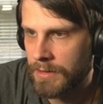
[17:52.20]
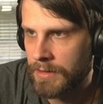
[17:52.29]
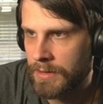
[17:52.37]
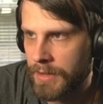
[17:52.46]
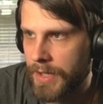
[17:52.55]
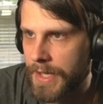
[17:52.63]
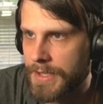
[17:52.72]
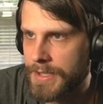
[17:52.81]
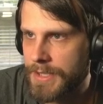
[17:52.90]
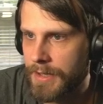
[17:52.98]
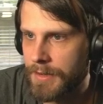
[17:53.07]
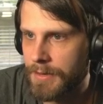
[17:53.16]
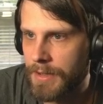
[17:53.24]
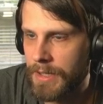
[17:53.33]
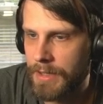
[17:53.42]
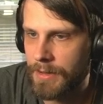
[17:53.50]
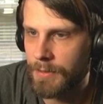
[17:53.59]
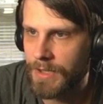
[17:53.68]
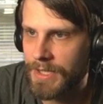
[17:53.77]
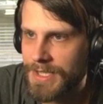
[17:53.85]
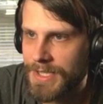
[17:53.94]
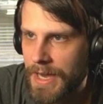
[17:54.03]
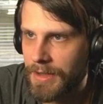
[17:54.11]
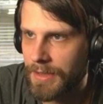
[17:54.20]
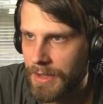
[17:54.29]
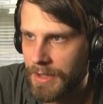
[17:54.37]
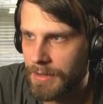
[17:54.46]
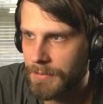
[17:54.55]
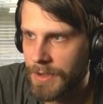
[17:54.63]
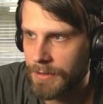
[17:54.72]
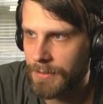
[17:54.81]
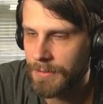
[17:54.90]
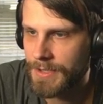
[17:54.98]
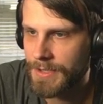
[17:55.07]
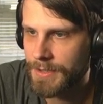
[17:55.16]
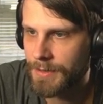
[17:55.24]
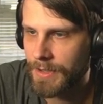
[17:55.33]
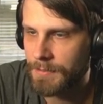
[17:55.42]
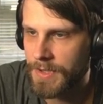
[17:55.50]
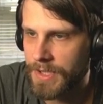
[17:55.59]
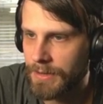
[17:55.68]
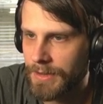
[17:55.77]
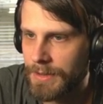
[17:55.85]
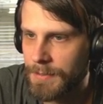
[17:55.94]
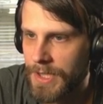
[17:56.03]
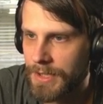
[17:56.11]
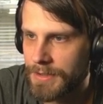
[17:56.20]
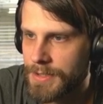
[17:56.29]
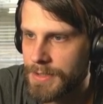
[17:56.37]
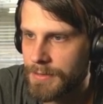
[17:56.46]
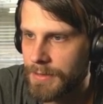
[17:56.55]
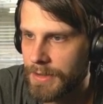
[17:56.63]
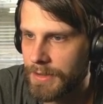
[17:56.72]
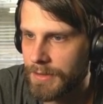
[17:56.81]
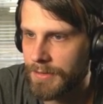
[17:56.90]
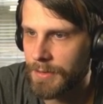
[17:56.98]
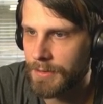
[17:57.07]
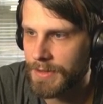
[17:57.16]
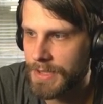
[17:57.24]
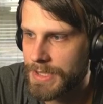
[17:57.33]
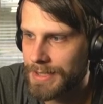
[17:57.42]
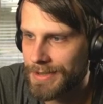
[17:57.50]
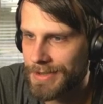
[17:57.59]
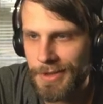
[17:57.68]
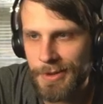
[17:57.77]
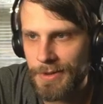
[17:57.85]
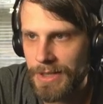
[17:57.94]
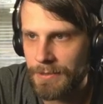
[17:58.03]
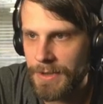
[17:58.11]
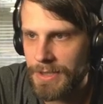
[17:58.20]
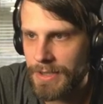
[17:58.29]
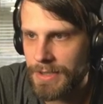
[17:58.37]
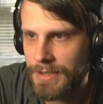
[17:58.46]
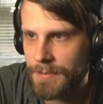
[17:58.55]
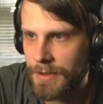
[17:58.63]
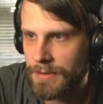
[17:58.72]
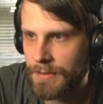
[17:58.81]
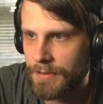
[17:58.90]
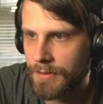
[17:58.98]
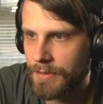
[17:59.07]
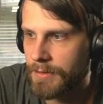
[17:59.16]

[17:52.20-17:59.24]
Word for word: Alright, so we can attack them, which is quite a bit. They block 2 things, only take 2 damage, I suppose.